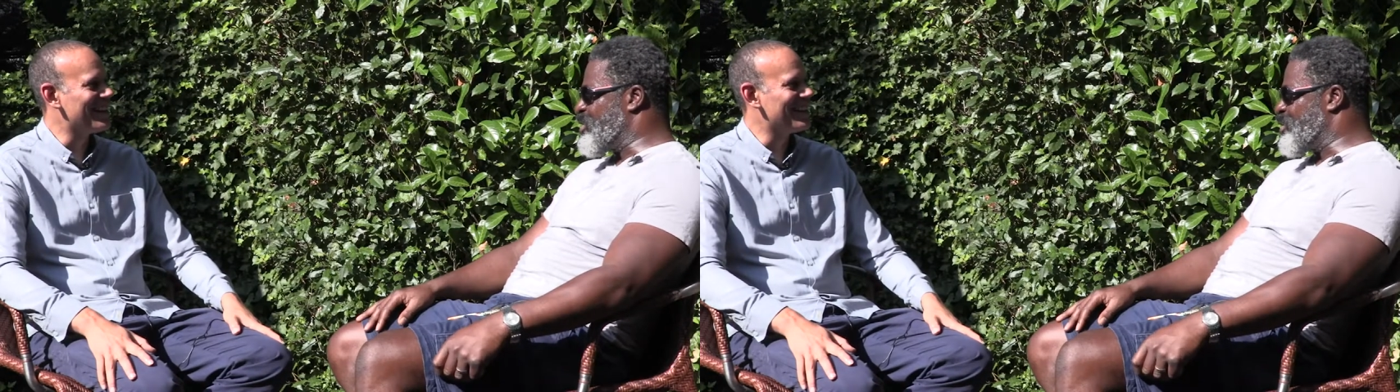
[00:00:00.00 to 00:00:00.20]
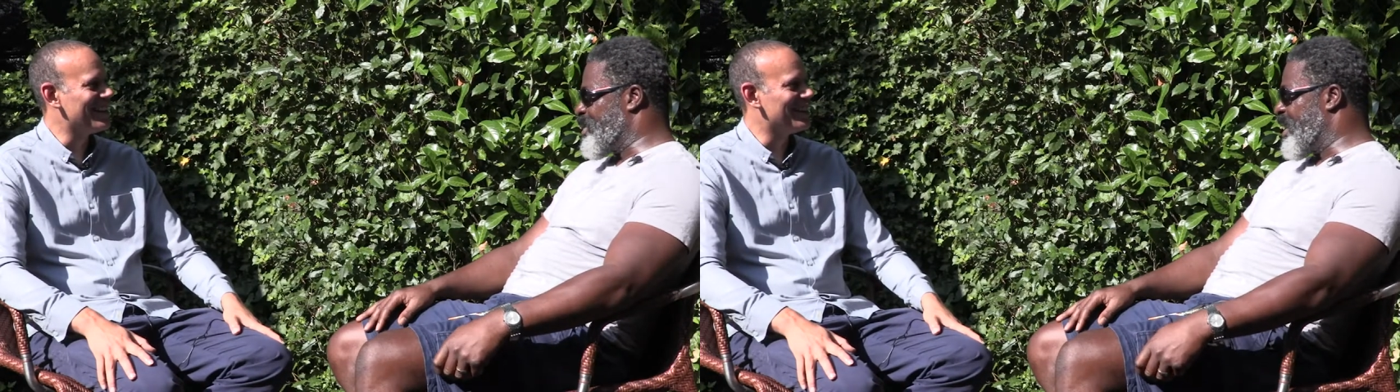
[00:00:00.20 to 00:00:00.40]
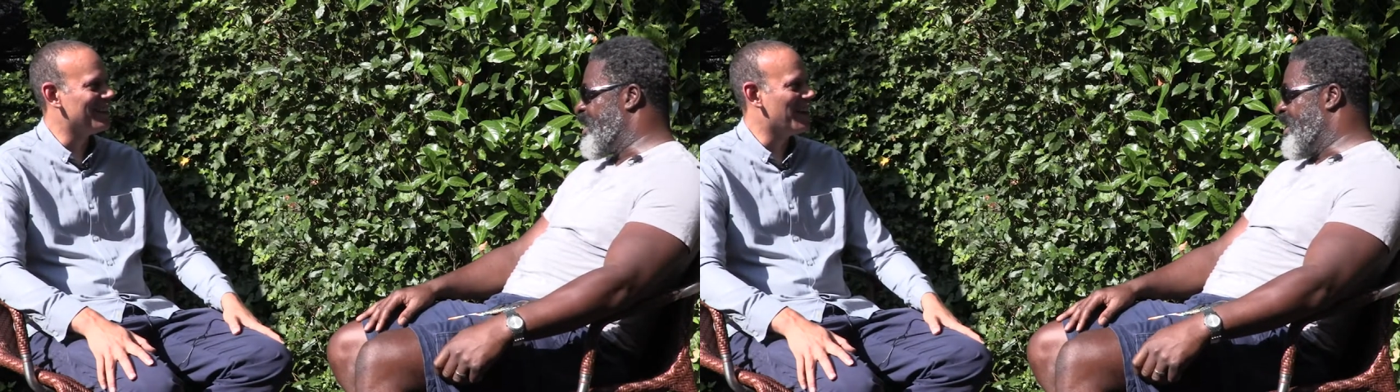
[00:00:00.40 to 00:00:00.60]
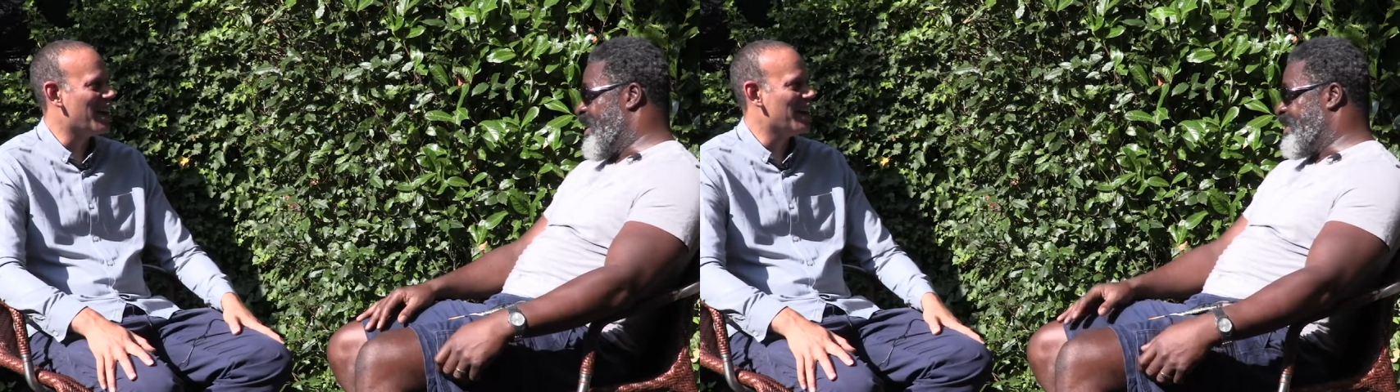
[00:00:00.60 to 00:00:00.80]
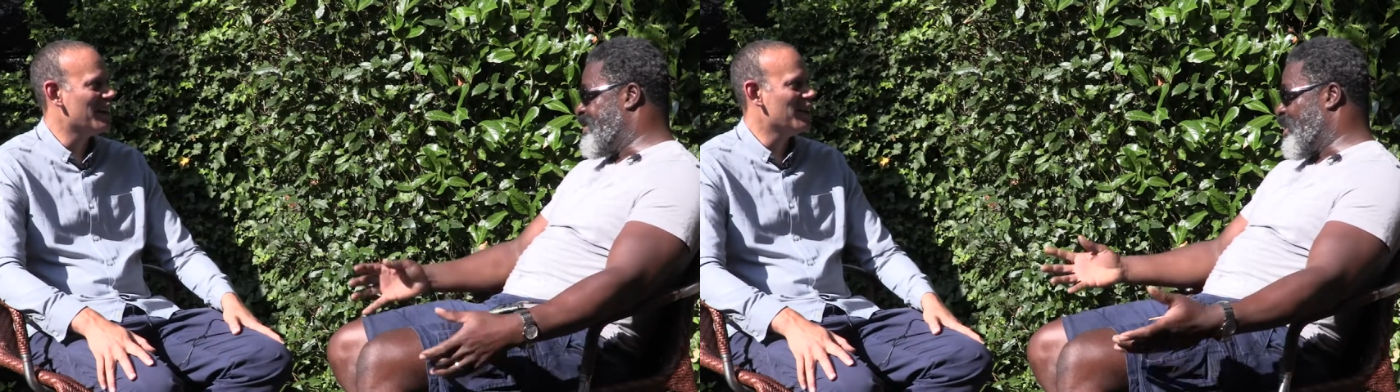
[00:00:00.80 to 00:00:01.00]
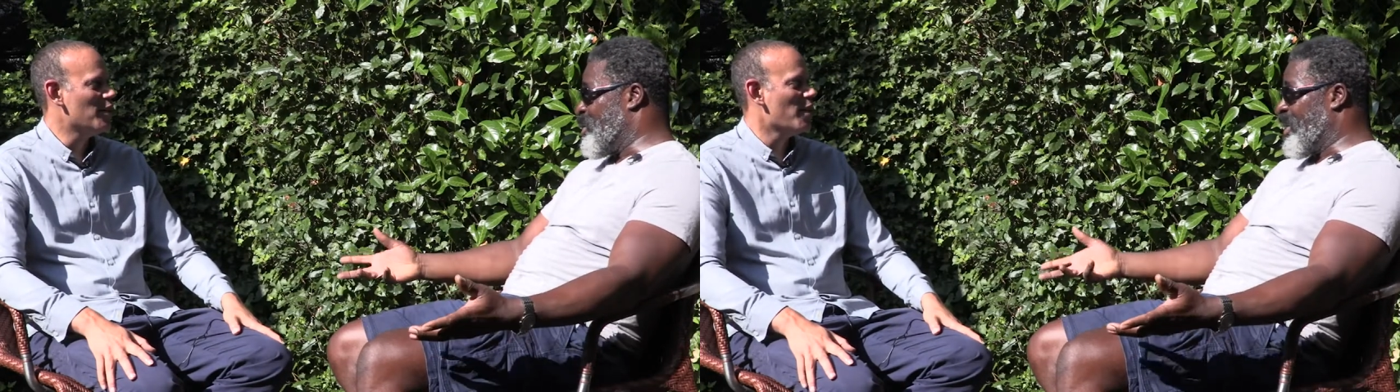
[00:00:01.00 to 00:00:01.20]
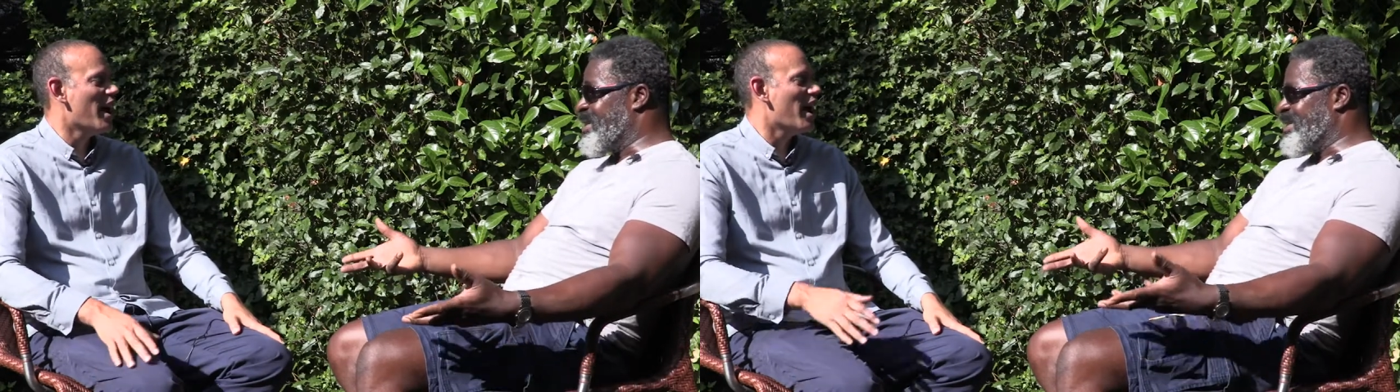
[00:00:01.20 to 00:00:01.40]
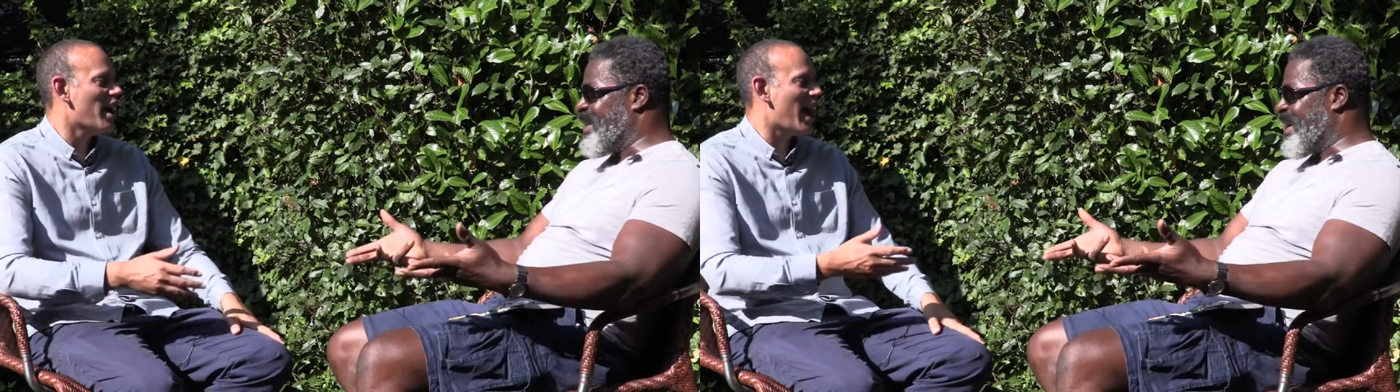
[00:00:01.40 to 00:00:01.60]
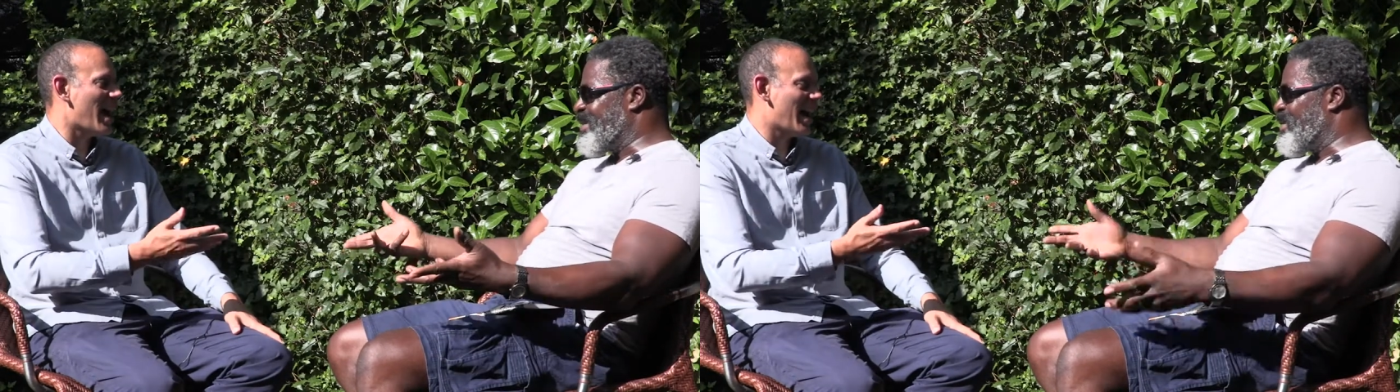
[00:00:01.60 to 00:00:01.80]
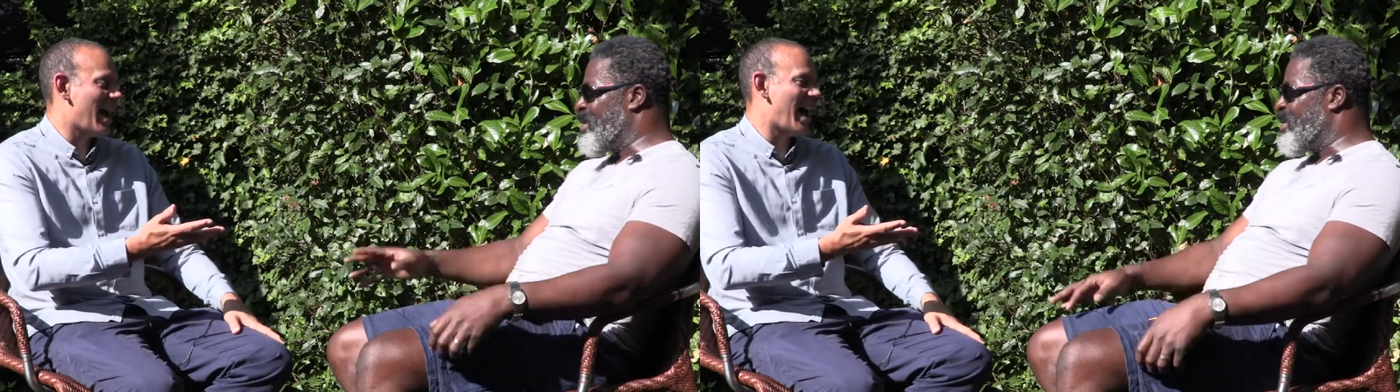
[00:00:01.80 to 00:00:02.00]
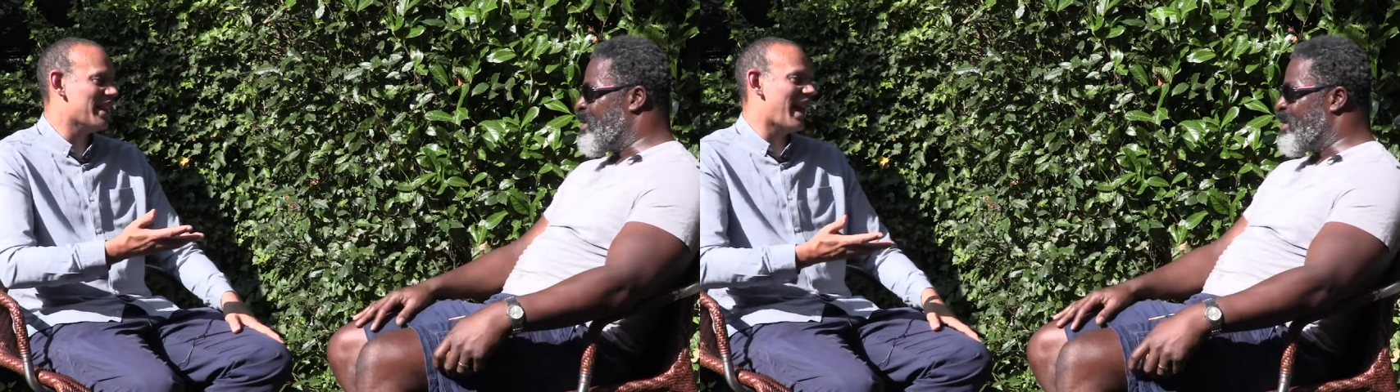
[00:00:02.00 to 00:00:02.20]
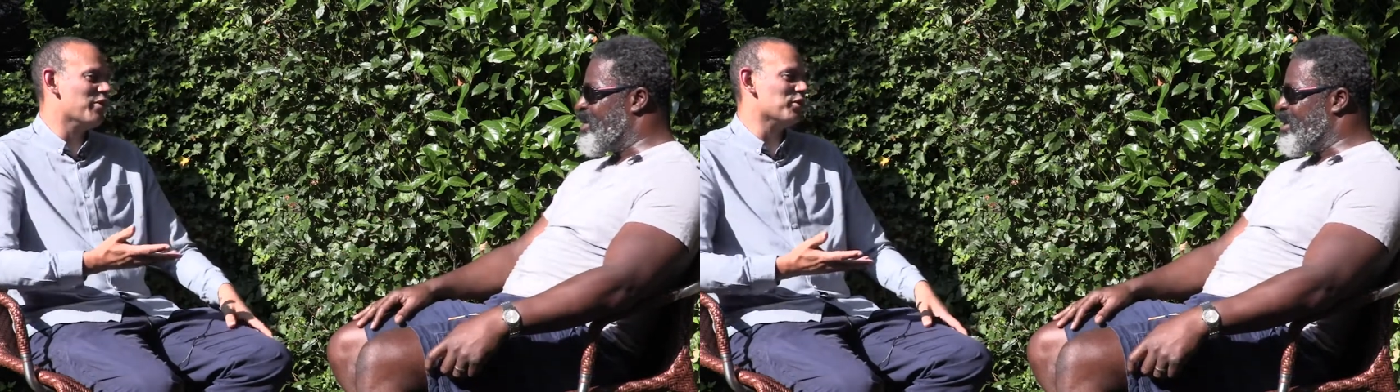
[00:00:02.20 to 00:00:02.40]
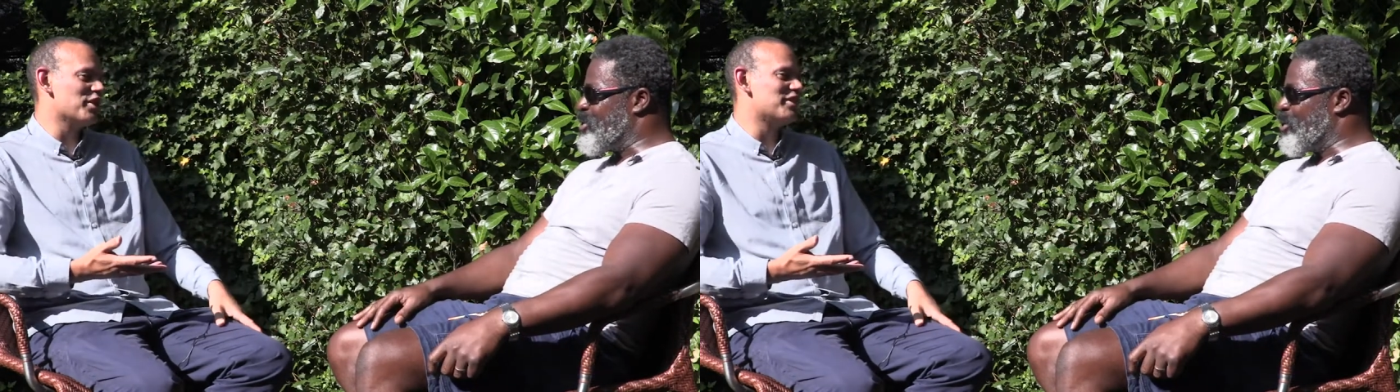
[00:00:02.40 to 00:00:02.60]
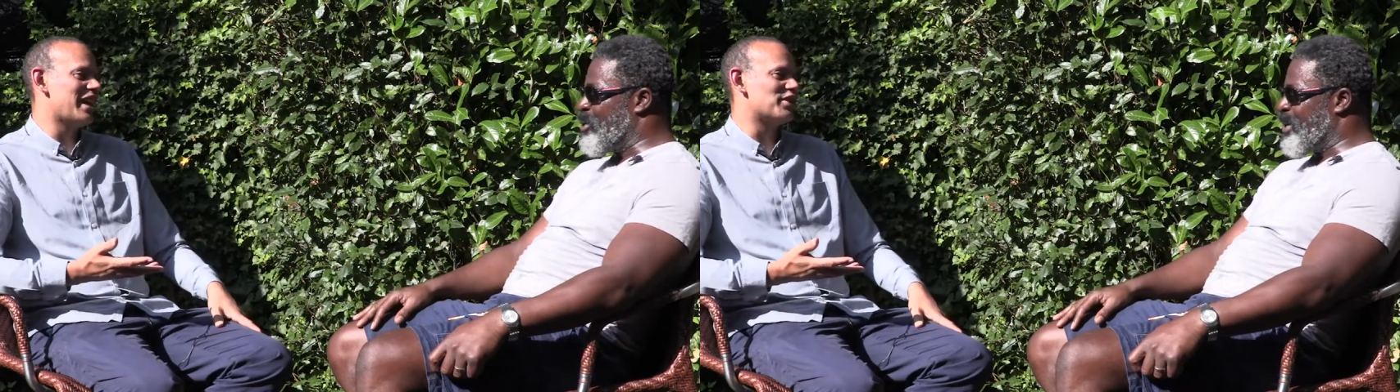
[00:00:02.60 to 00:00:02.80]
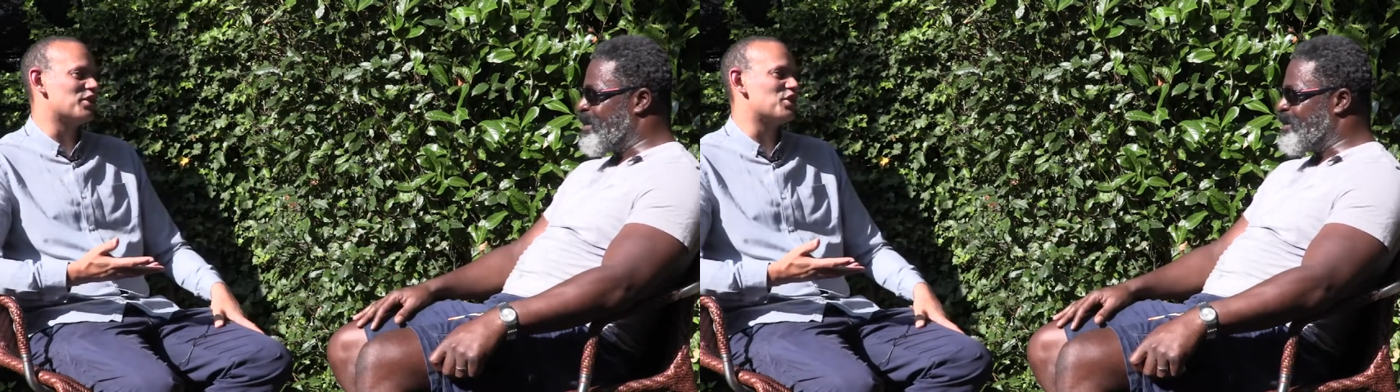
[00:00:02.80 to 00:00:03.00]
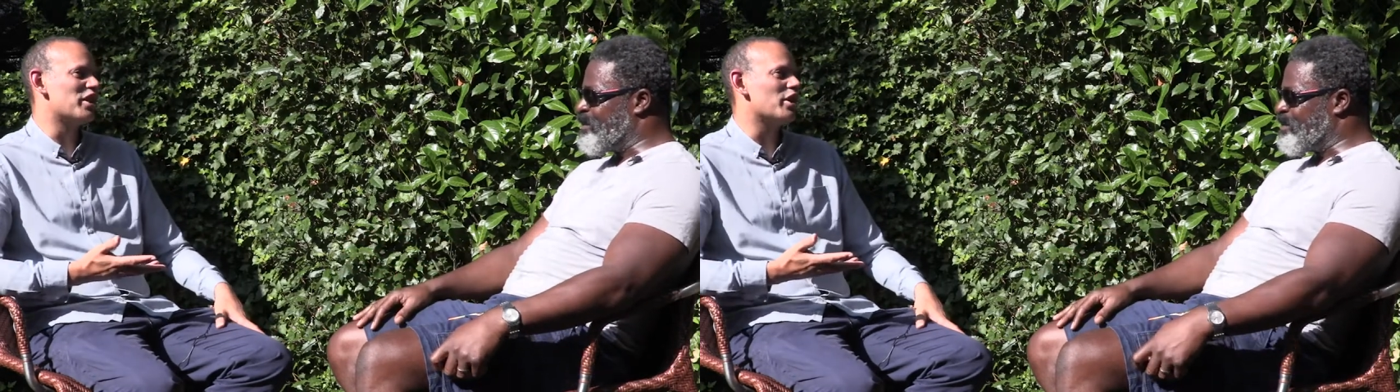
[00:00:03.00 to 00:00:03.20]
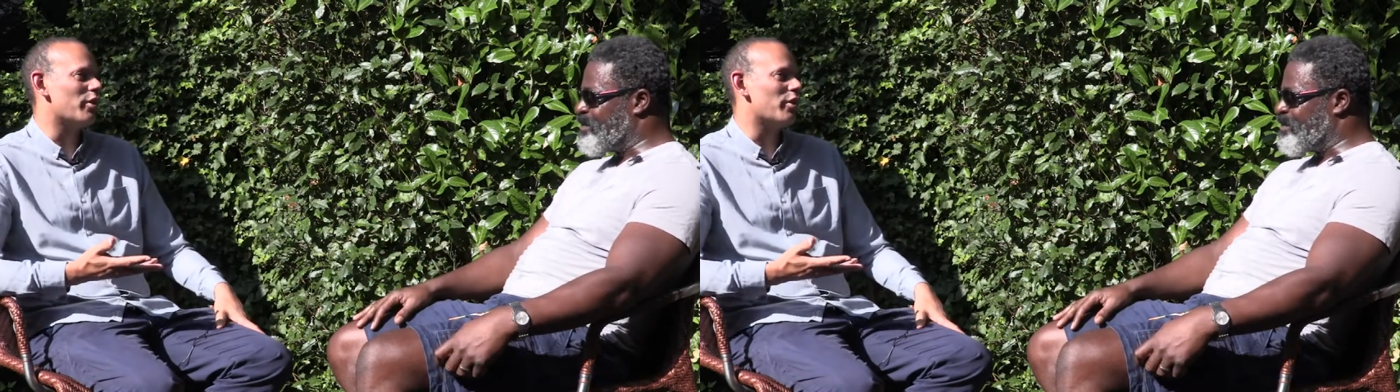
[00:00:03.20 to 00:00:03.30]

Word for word: history yeah. is that you understand. The, and the, and it also story. takes the trigger